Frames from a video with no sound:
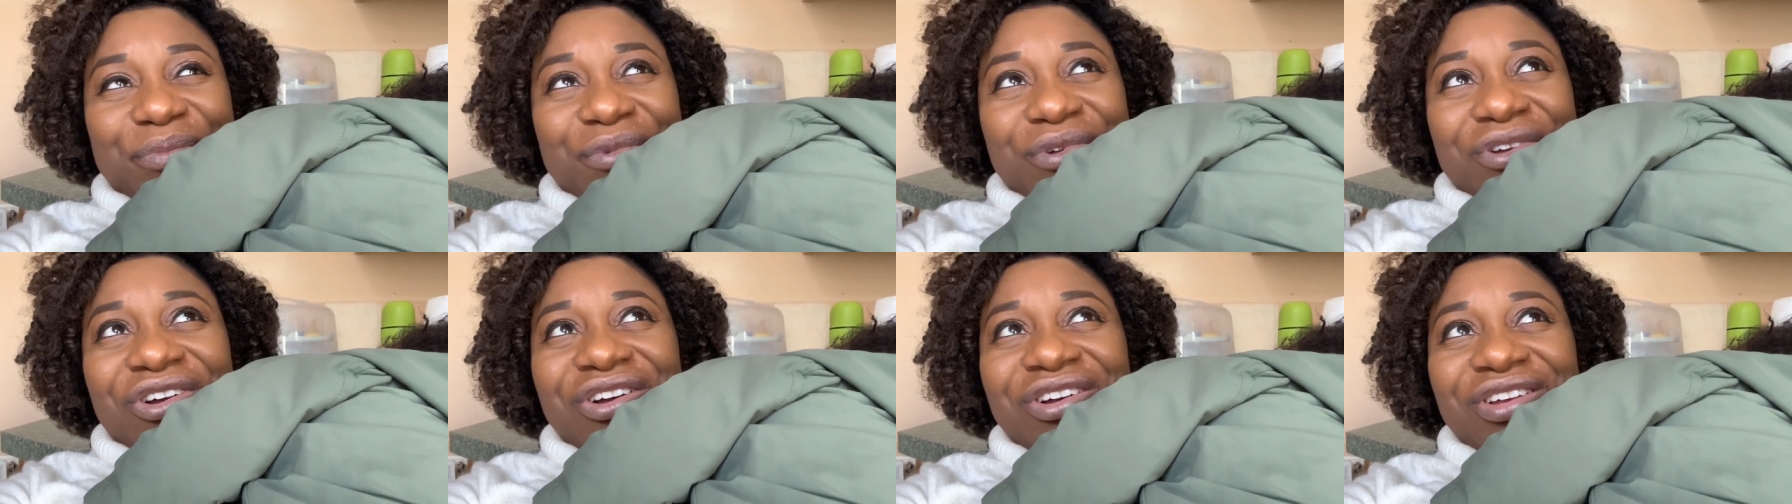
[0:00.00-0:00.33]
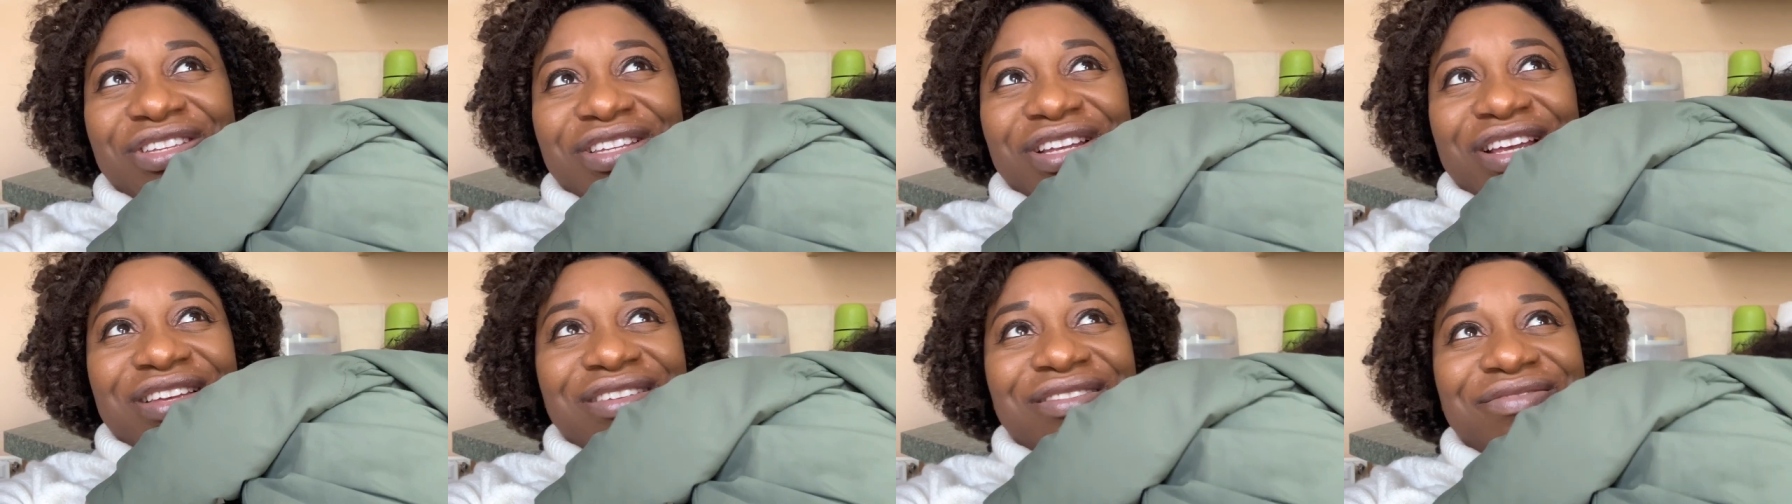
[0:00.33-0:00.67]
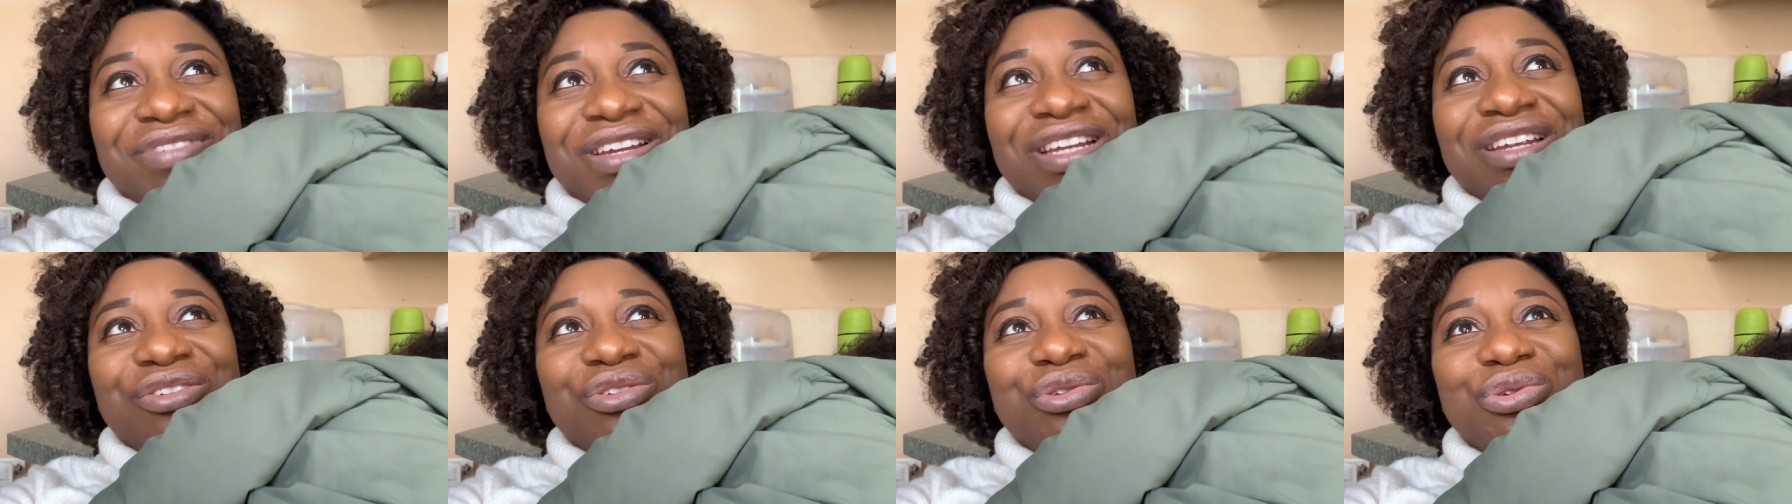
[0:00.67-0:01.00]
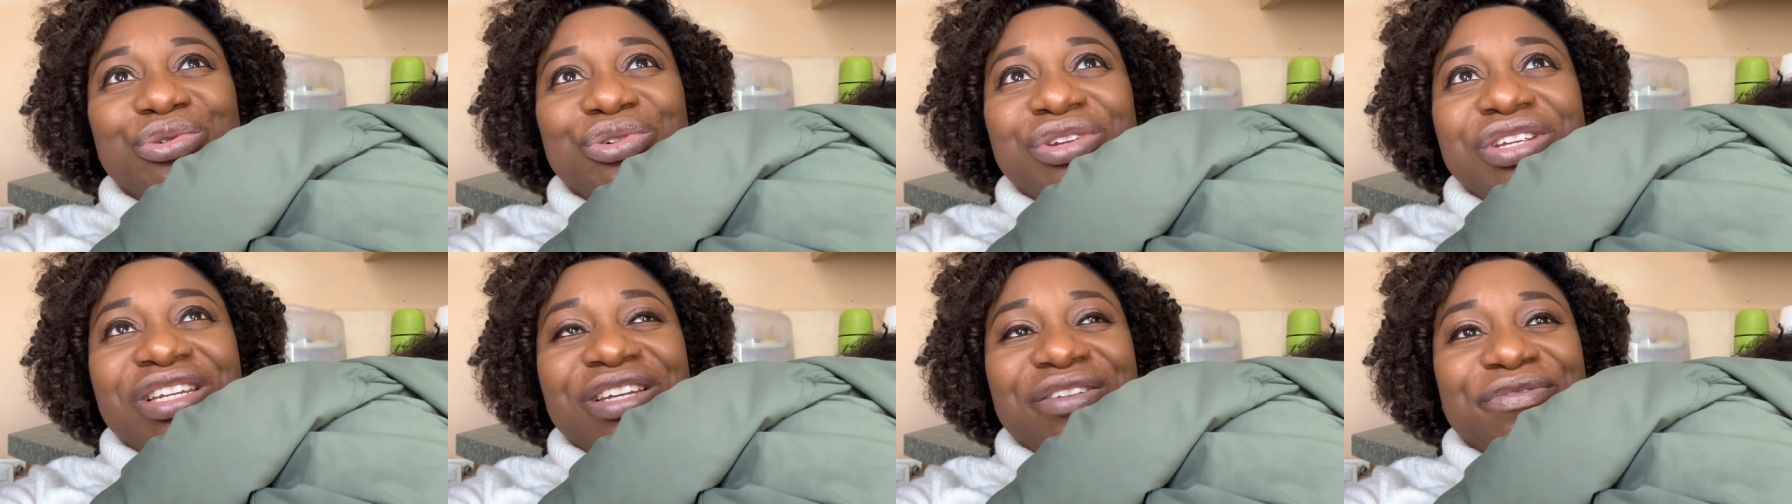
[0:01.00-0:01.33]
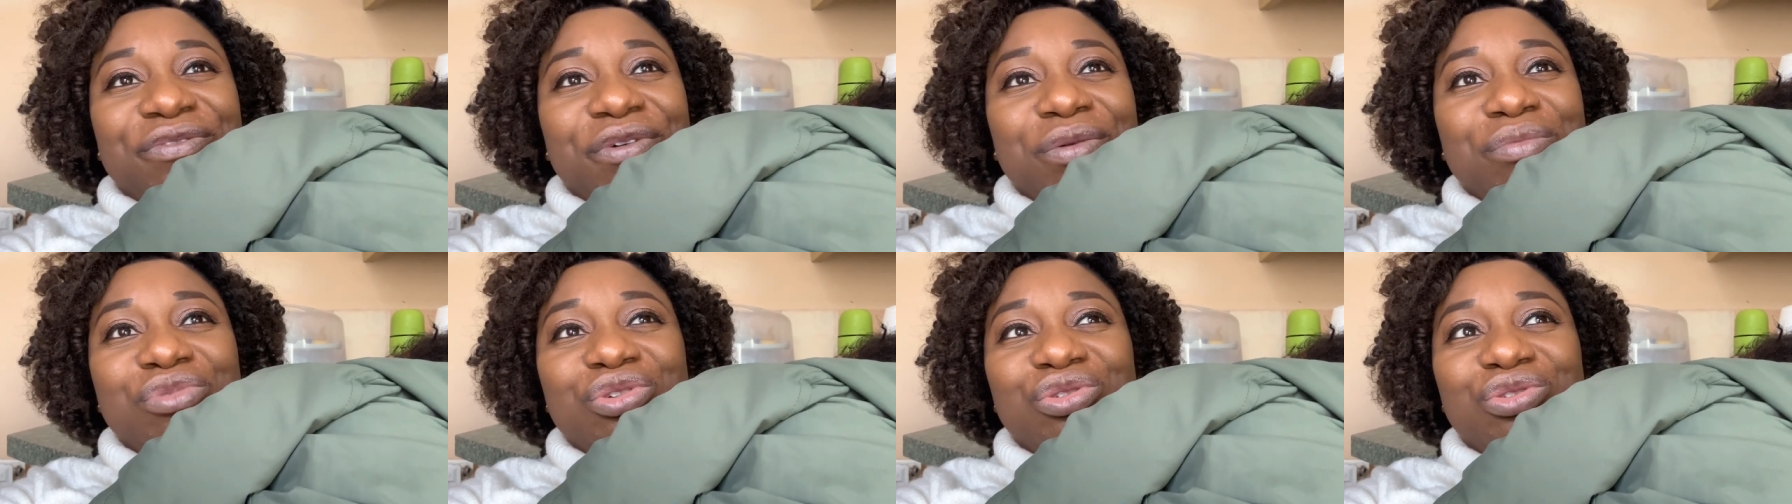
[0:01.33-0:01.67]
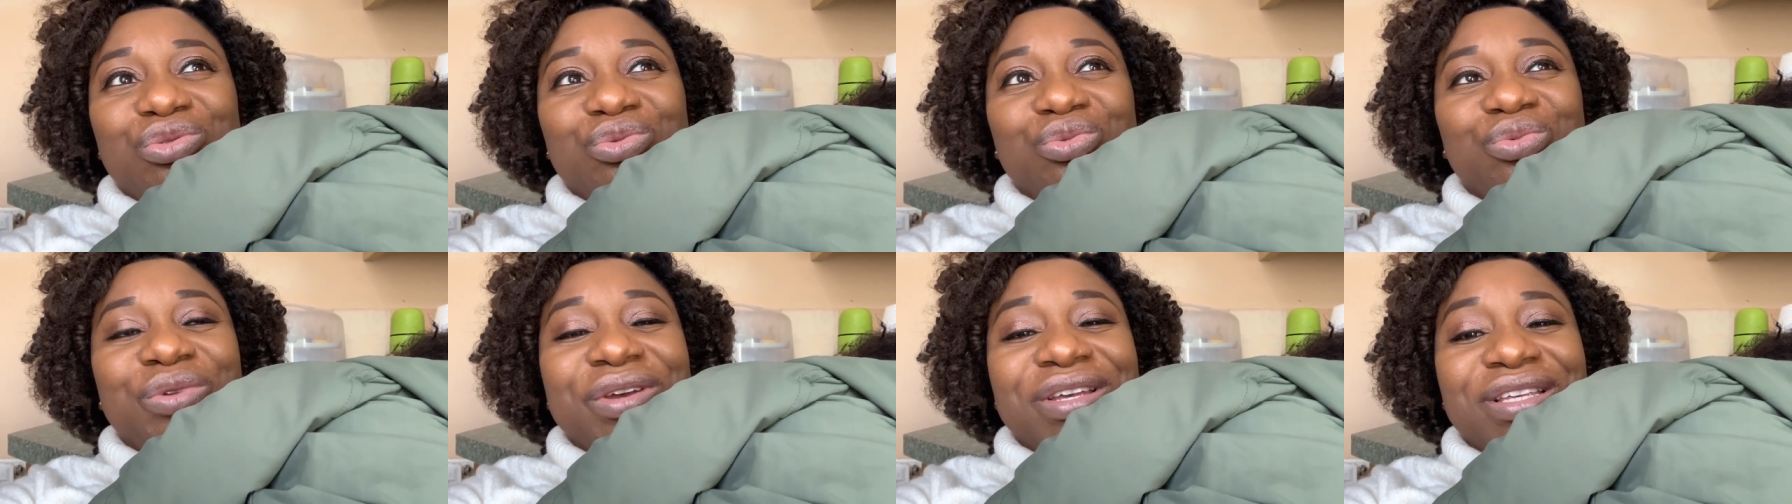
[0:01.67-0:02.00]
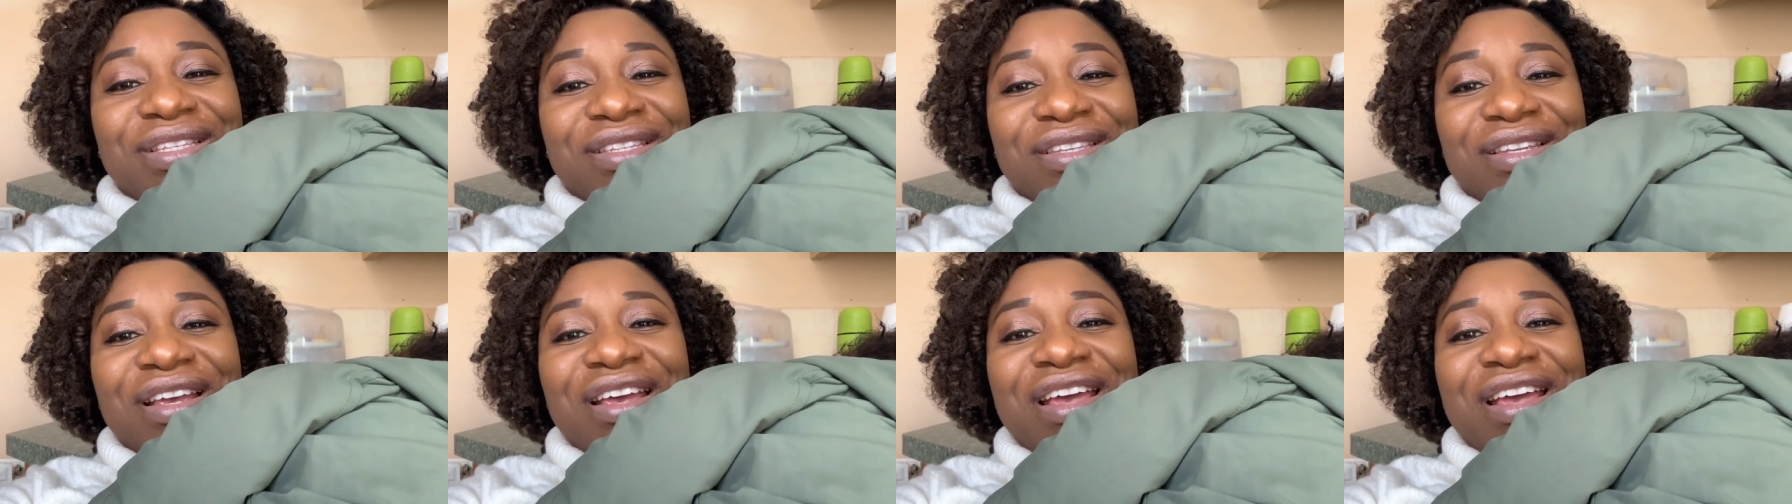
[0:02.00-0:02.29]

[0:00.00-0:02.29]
because there's really no need for me to waste